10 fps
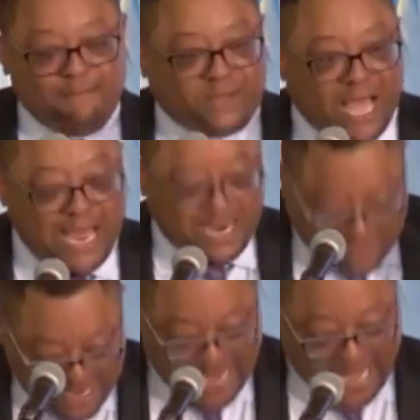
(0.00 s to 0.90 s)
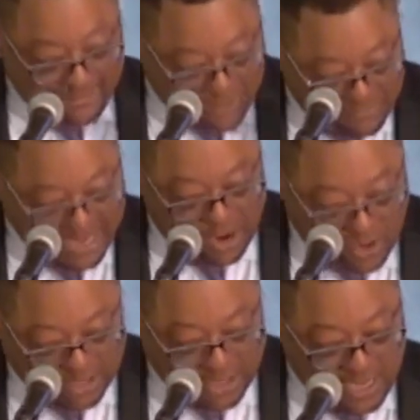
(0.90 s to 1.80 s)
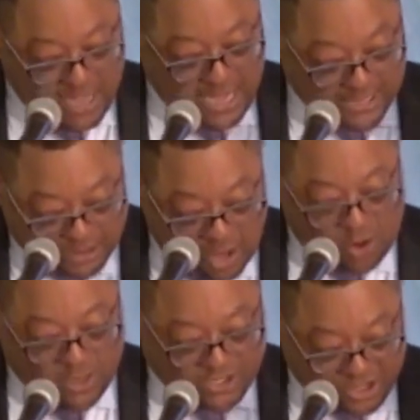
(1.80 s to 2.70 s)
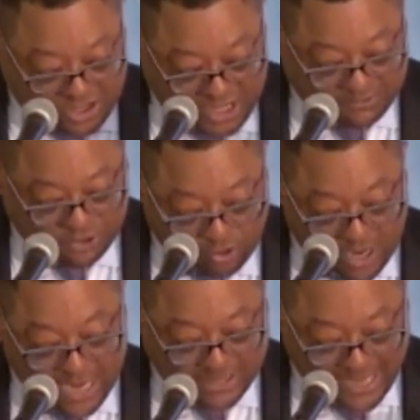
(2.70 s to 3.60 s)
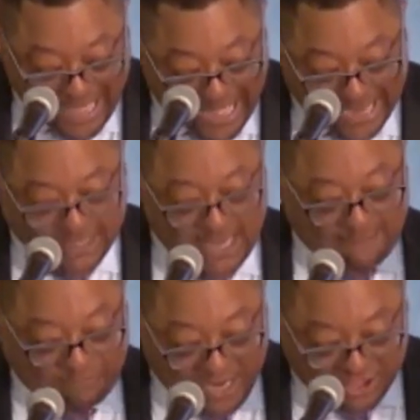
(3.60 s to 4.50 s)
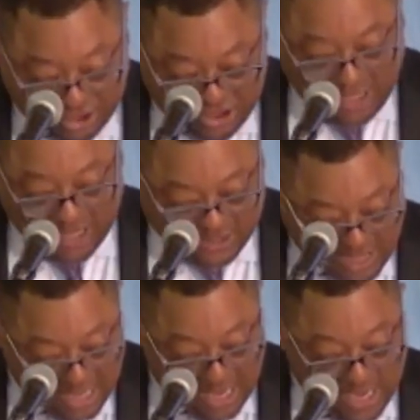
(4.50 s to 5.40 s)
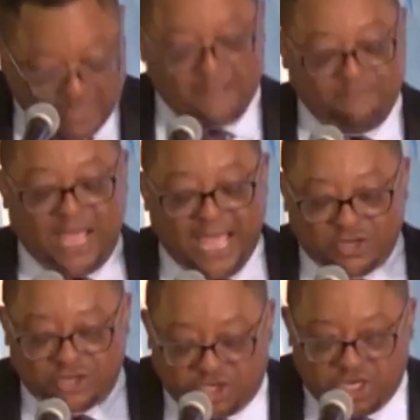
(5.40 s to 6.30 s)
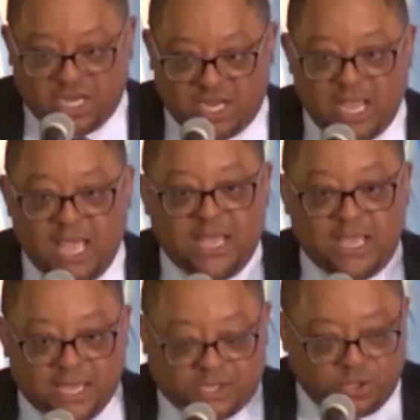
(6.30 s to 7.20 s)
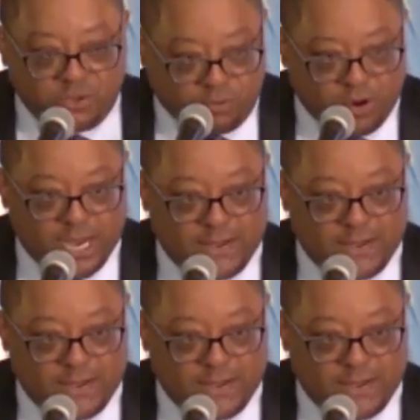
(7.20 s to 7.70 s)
God damn America as long as she keeps trying to act like she is God and she is supreme.